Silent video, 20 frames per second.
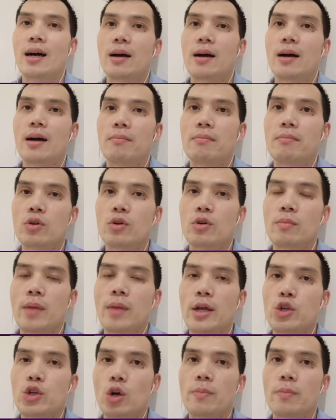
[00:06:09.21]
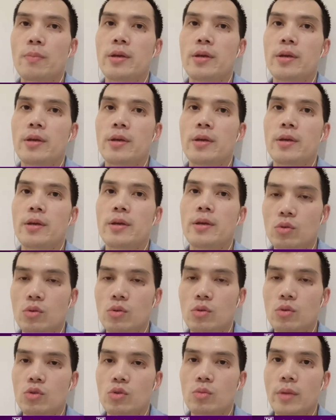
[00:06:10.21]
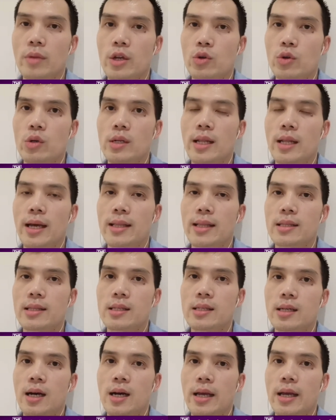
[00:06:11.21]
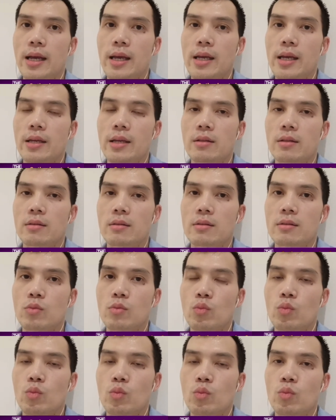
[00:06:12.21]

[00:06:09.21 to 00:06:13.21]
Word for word: Um, you know, my job here is to to make sure that I